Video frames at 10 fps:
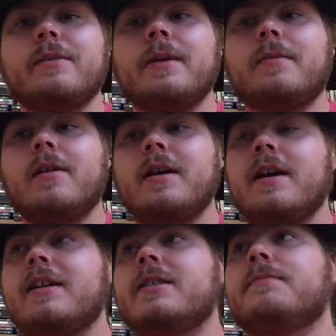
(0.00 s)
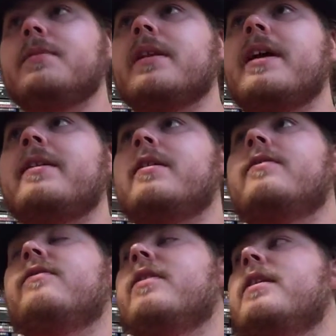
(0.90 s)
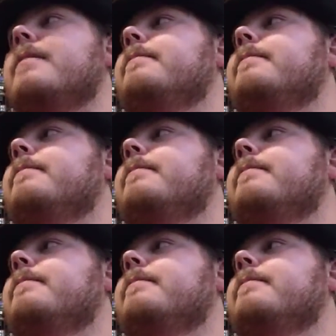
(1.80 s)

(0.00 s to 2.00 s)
Pepper. It's a blend of